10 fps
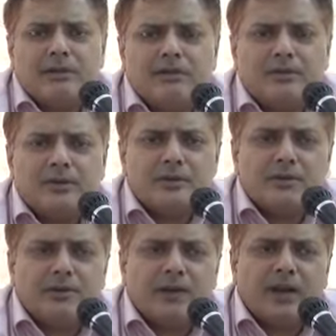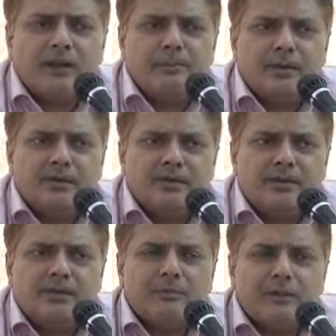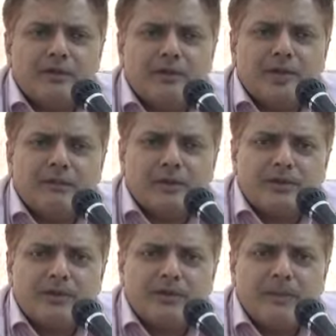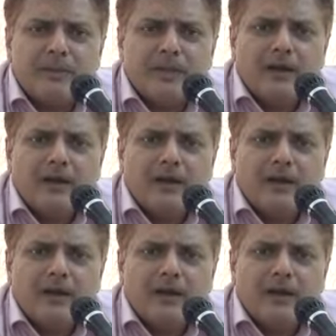11%, 9%, 7%, 8%.